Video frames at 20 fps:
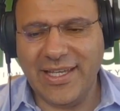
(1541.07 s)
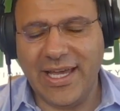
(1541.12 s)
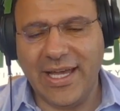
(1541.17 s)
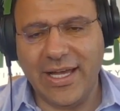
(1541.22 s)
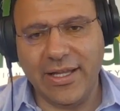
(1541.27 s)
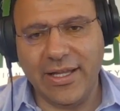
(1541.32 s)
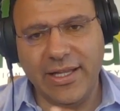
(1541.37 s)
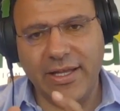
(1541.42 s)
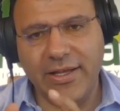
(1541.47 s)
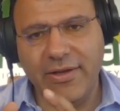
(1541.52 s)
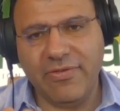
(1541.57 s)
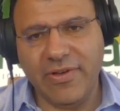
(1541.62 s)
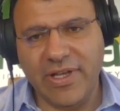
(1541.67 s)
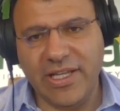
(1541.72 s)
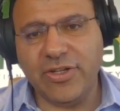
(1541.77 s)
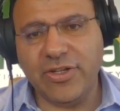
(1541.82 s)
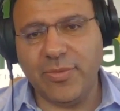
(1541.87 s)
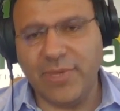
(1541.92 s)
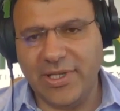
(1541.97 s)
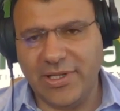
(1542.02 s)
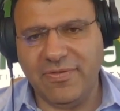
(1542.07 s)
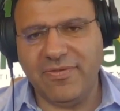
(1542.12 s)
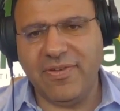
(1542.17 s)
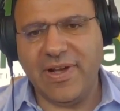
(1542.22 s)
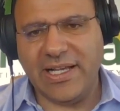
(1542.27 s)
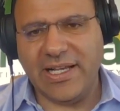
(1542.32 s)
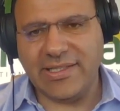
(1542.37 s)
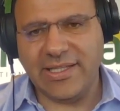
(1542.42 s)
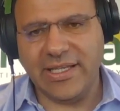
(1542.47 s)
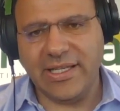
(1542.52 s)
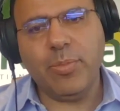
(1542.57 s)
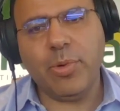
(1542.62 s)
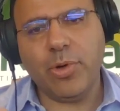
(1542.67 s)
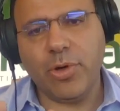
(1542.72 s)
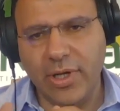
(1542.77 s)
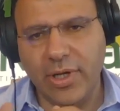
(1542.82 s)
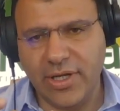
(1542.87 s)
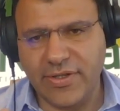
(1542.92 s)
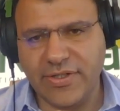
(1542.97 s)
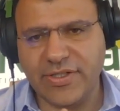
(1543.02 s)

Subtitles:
yeah, the intermittent fasting. ProLon